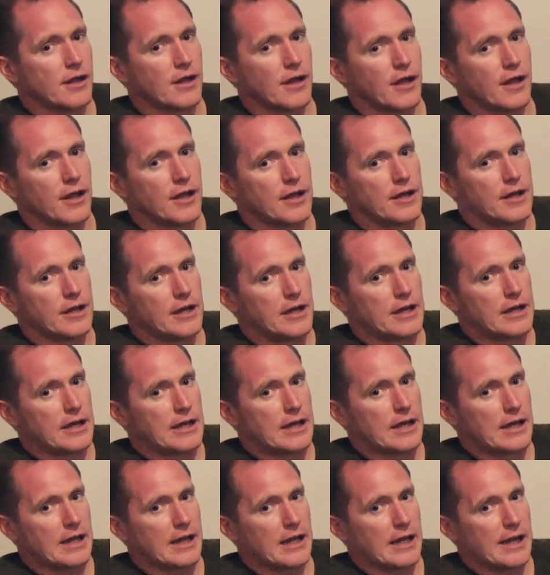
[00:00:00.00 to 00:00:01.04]

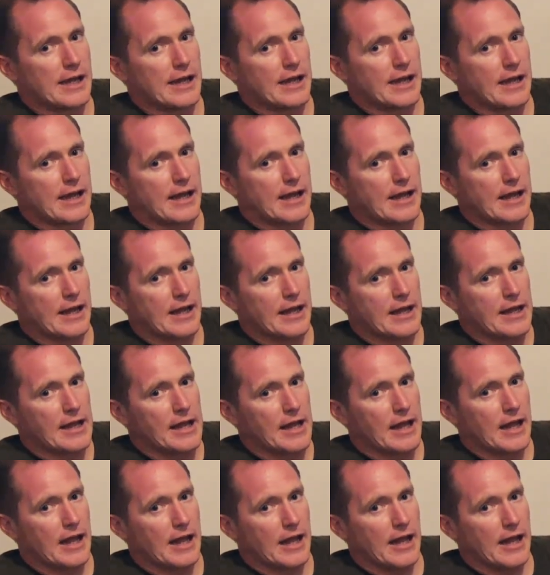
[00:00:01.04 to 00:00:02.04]
Nobody speaks.